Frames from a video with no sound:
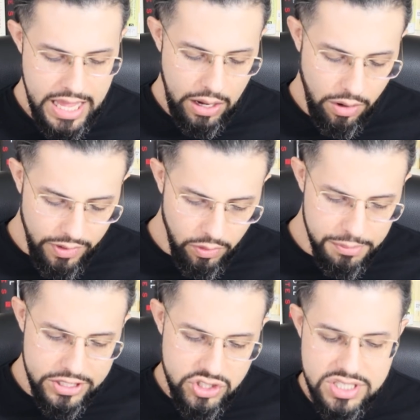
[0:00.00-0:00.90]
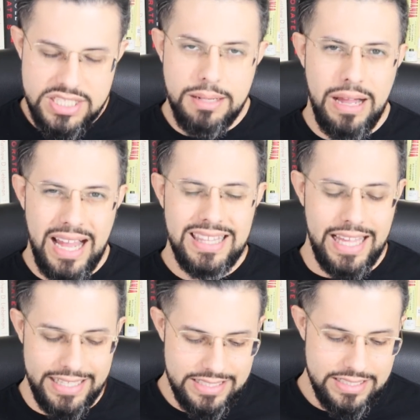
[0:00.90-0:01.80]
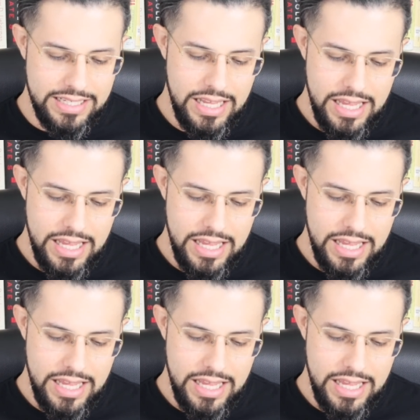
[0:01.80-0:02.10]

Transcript: However, I want to mention some highlights.